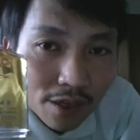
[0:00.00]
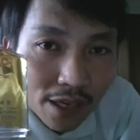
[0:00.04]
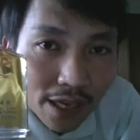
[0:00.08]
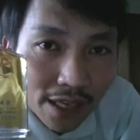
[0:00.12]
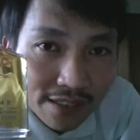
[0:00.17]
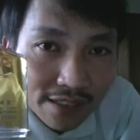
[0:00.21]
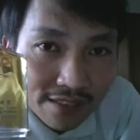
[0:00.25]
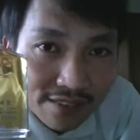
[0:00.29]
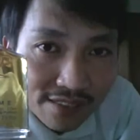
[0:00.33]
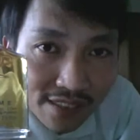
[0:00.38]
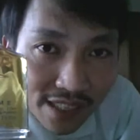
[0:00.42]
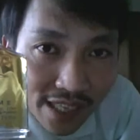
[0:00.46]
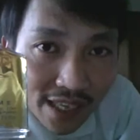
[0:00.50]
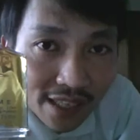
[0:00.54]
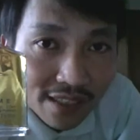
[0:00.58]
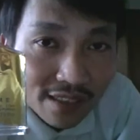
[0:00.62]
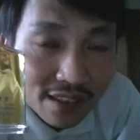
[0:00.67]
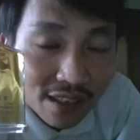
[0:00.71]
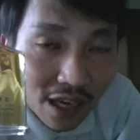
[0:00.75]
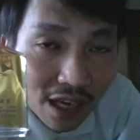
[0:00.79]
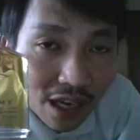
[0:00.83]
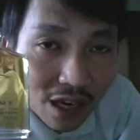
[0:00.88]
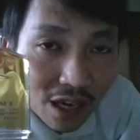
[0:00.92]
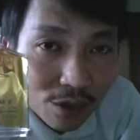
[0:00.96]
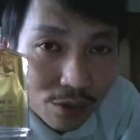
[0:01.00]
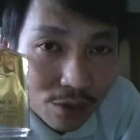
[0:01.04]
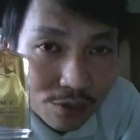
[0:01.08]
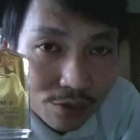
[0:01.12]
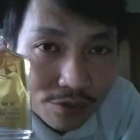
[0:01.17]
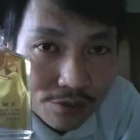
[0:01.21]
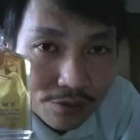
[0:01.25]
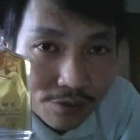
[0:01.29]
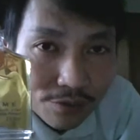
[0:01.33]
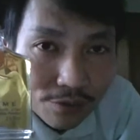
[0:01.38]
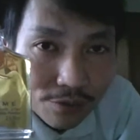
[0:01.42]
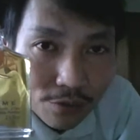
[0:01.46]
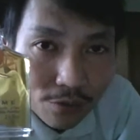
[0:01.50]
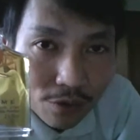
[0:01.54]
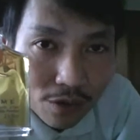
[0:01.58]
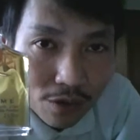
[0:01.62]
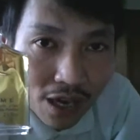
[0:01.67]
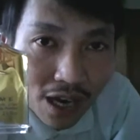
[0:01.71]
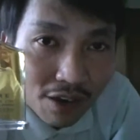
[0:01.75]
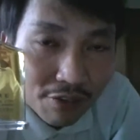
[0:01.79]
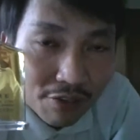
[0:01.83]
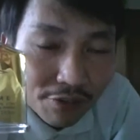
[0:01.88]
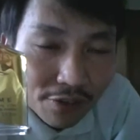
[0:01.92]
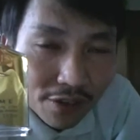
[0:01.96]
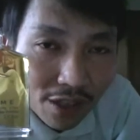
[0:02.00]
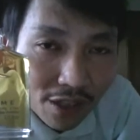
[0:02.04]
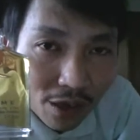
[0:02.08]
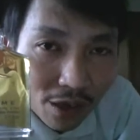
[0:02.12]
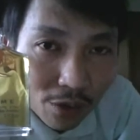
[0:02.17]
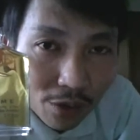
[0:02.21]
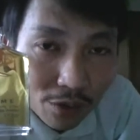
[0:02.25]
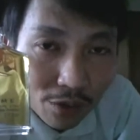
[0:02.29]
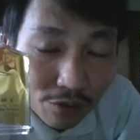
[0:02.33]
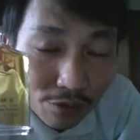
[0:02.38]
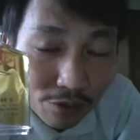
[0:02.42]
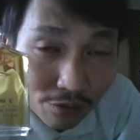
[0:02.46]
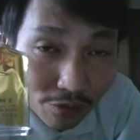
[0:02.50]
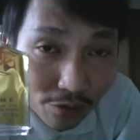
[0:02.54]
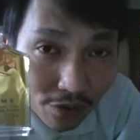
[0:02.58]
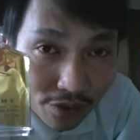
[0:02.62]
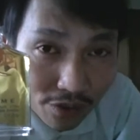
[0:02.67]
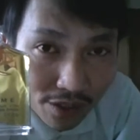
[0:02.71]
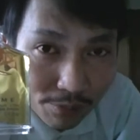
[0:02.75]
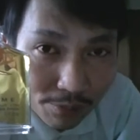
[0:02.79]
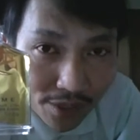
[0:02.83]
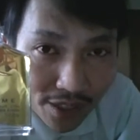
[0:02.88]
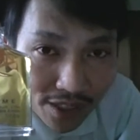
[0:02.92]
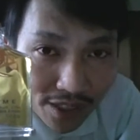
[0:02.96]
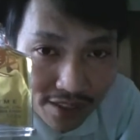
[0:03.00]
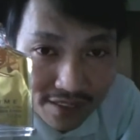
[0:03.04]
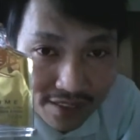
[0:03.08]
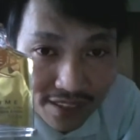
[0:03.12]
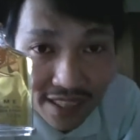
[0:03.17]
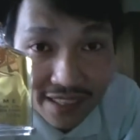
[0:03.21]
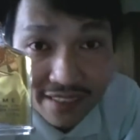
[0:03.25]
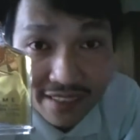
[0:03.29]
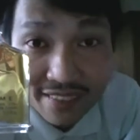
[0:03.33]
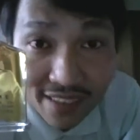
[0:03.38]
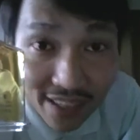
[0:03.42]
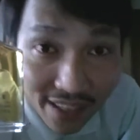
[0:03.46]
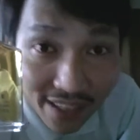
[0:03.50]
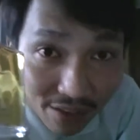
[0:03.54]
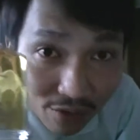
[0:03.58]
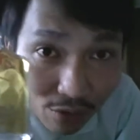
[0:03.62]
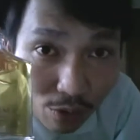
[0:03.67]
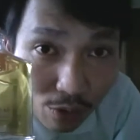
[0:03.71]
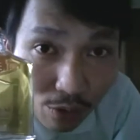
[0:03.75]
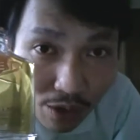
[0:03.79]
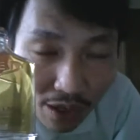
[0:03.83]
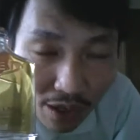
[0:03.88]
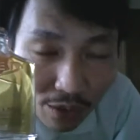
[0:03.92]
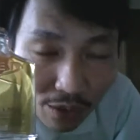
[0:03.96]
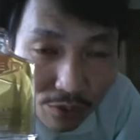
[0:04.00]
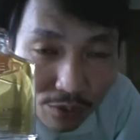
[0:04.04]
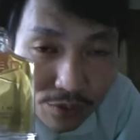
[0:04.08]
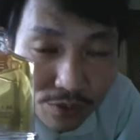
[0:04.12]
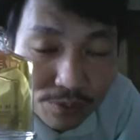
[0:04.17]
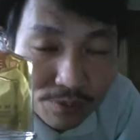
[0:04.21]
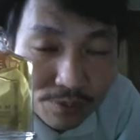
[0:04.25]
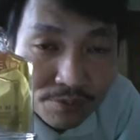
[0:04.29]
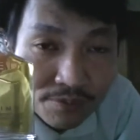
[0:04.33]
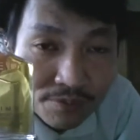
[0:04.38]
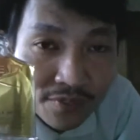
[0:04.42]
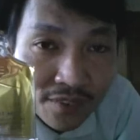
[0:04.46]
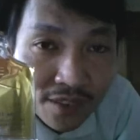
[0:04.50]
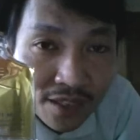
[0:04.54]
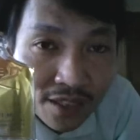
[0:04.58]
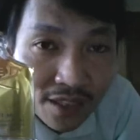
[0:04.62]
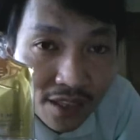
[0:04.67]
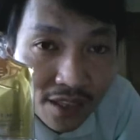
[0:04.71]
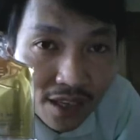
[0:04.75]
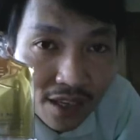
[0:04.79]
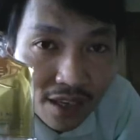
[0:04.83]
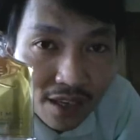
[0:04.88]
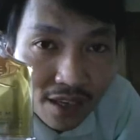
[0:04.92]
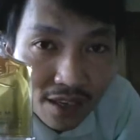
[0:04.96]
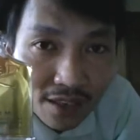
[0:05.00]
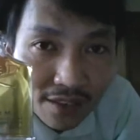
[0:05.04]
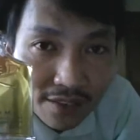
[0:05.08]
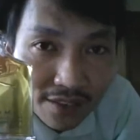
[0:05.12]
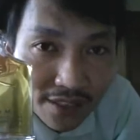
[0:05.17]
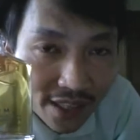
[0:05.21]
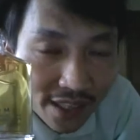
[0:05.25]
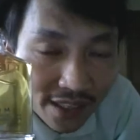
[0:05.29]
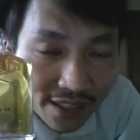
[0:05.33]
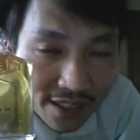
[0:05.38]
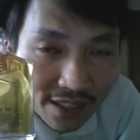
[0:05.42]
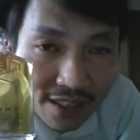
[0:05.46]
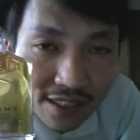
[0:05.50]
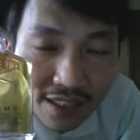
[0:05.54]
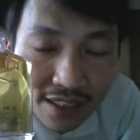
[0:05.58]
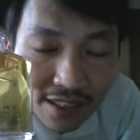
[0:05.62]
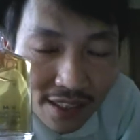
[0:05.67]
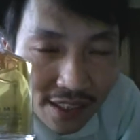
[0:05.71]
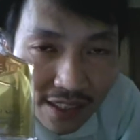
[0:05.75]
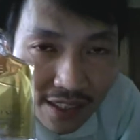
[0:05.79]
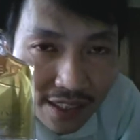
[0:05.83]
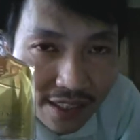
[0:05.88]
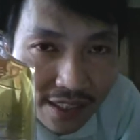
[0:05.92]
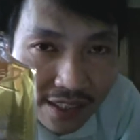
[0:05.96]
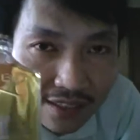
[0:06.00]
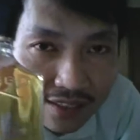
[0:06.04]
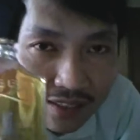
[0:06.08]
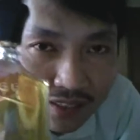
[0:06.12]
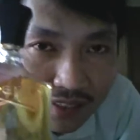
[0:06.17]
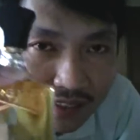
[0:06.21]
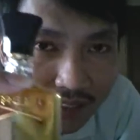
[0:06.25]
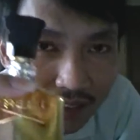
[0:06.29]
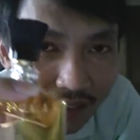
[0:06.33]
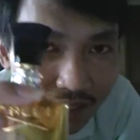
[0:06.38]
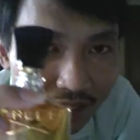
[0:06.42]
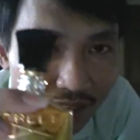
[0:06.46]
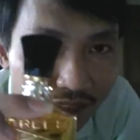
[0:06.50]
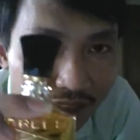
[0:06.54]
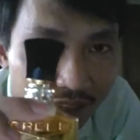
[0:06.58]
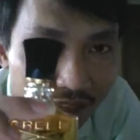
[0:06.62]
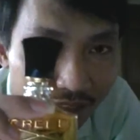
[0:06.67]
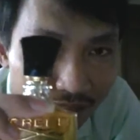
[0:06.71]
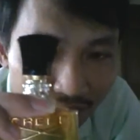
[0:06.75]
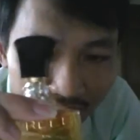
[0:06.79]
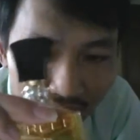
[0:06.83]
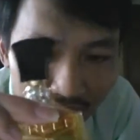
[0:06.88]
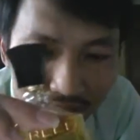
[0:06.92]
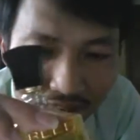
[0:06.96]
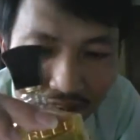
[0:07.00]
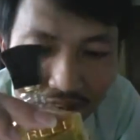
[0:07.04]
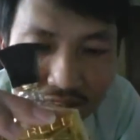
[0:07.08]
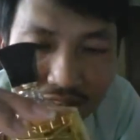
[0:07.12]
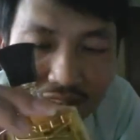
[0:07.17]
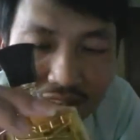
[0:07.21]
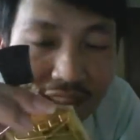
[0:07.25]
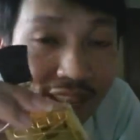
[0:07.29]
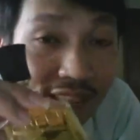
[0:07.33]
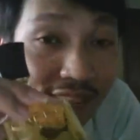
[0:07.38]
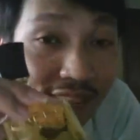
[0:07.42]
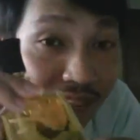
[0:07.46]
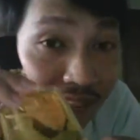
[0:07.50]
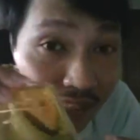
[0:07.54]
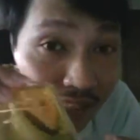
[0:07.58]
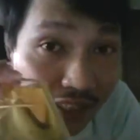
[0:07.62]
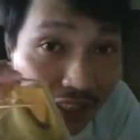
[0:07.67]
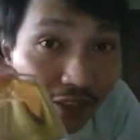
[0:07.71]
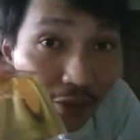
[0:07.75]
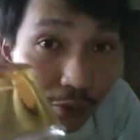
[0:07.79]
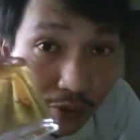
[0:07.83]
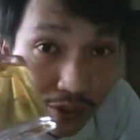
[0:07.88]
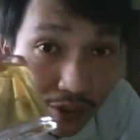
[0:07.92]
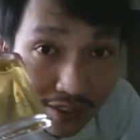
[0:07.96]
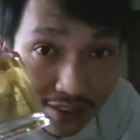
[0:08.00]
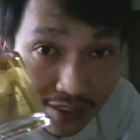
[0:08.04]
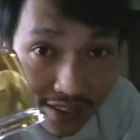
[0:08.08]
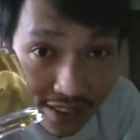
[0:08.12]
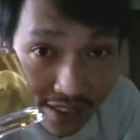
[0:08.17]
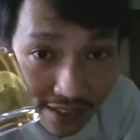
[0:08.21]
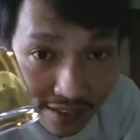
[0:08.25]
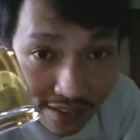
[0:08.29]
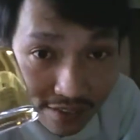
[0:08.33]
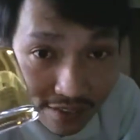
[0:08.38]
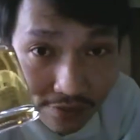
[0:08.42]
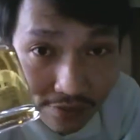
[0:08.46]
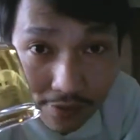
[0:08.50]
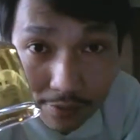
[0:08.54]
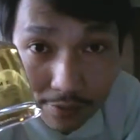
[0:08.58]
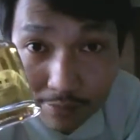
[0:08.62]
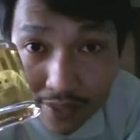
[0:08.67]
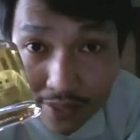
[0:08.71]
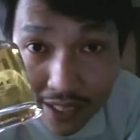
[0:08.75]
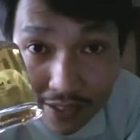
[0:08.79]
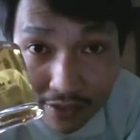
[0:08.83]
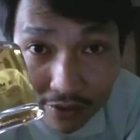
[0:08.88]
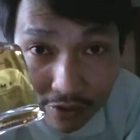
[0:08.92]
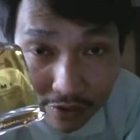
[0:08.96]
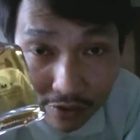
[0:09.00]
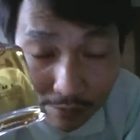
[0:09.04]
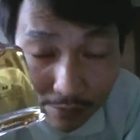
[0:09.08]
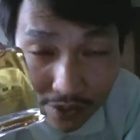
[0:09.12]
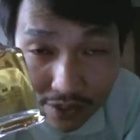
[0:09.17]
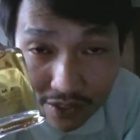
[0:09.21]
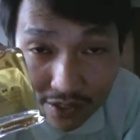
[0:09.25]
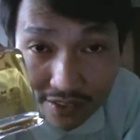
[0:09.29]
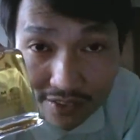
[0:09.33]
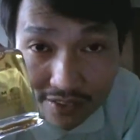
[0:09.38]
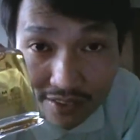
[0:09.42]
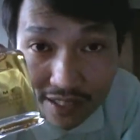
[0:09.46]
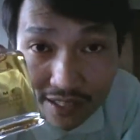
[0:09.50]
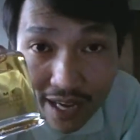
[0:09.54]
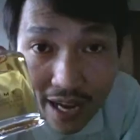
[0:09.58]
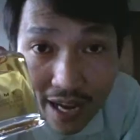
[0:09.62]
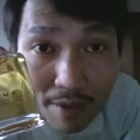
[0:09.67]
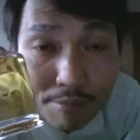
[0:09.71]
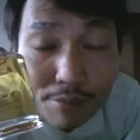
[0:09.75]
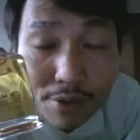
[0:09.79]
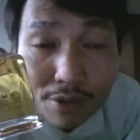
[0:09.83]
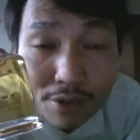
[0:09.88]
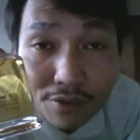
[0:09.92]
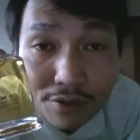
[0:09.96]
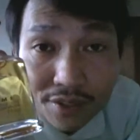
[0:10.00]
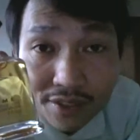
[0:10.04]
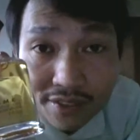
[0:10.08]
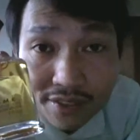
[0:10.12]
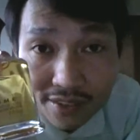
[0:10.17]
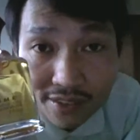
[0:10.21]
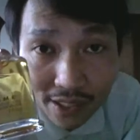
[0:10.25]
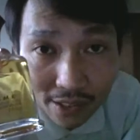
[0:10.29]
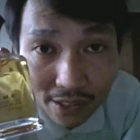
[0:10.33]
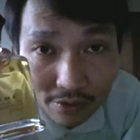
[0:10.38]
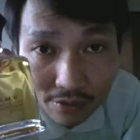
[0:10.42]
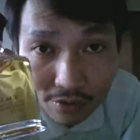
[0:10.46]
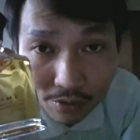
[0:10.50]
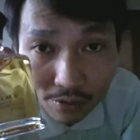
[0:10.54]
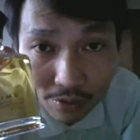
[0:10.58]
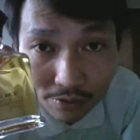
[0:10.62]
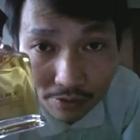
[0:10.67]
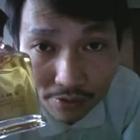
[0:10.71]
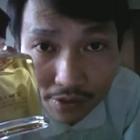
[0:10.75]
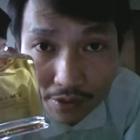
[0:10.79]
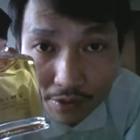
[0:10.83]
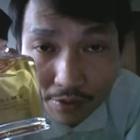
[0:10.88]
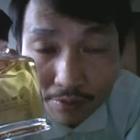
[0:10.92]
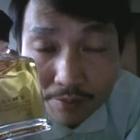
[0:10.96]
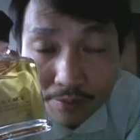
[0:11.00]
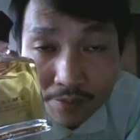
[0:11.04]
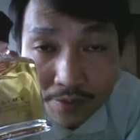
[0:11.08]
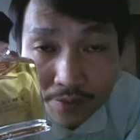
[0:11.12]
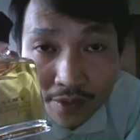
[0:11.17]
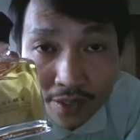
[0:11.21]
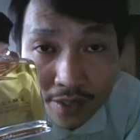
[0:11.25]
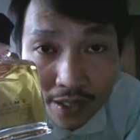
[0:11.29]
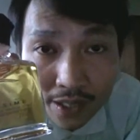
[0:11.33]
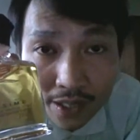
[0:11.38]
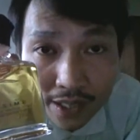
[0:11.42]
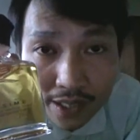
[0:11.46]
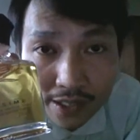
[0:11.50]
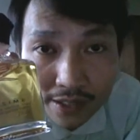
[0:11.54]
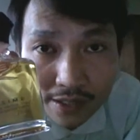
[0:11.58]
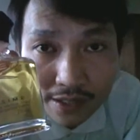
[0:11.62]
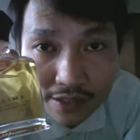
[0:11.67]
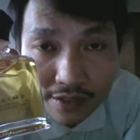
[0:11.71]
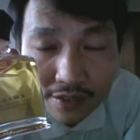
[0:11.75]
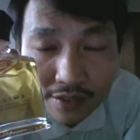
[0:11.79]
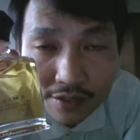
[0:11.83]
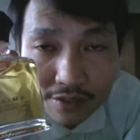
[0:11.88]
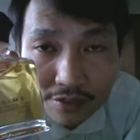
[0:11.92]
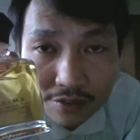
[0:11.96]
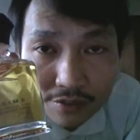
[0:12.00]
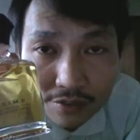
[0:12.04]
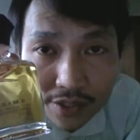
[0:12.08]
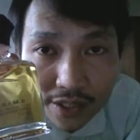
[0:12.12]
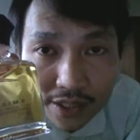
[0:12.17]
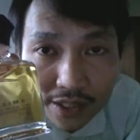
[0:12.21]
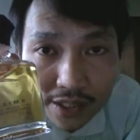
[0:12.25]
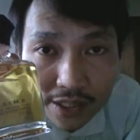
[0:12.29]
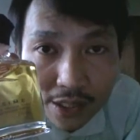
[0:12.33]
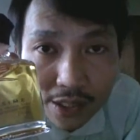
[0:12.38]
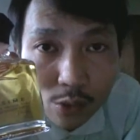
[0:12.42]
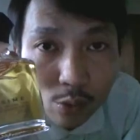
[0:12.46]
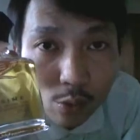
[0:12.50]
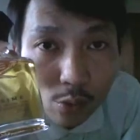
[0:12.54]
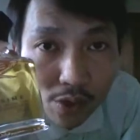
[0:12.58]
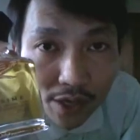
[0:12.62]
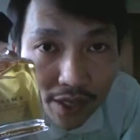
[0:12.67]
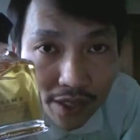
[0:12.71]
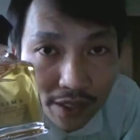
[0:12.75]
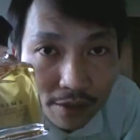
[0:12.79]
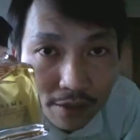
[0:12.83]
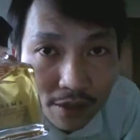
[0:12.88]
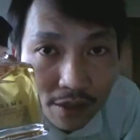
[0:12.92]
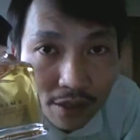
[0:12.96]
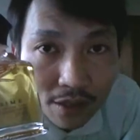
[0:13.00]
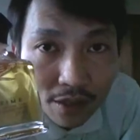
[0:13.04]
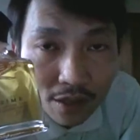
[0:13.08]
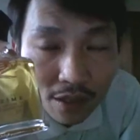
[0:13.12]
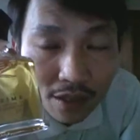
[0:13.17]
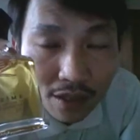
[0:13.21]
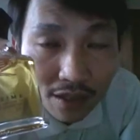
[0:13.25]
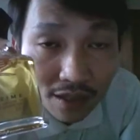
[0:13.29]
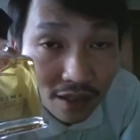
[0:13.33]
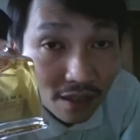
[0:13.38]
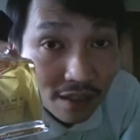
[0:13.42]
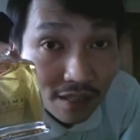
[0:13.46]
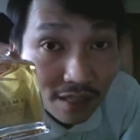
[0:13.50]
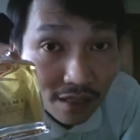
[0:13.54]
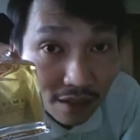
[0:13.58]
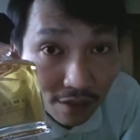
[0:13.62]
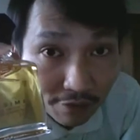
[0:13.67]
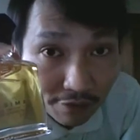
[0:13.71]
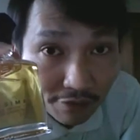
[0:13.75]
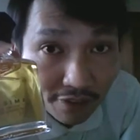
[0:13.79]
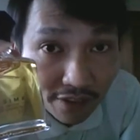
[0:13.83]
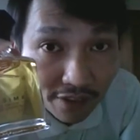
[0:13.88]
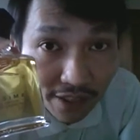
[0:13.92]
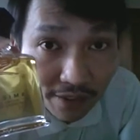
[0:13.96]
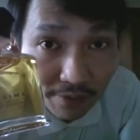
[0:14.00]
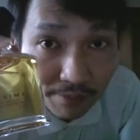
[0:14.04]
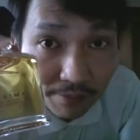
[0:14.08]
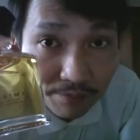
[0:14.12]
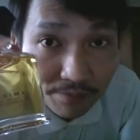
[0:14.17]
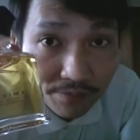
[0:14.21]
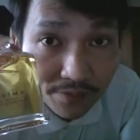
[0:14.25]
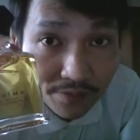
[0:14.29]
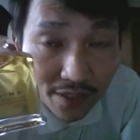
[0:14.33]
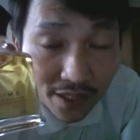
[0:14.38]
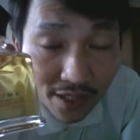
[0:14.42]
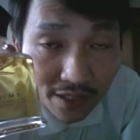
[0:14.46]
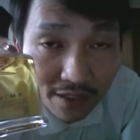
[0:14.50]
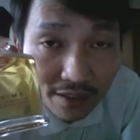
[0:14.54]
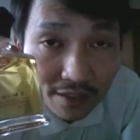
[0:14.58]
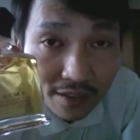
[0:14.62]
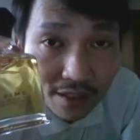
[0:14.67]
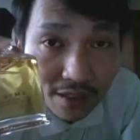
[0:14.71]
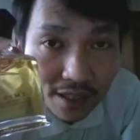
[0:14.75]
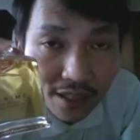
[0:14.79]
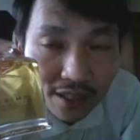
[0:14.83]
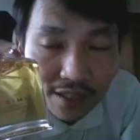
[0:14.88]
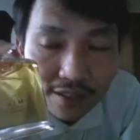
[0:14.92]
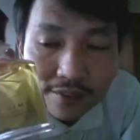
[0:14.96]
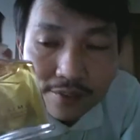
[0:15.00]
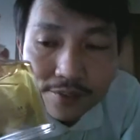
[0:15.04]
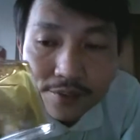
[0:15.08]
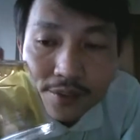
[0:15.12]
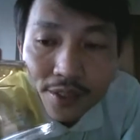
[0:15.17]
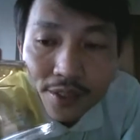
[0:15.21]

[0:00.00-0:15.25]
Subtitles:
and stay in the house for half an hour to 40 minutes and then go out, then it is clearly unisex from then on, because the ambergris takes over and it is really quite lovely in the heart.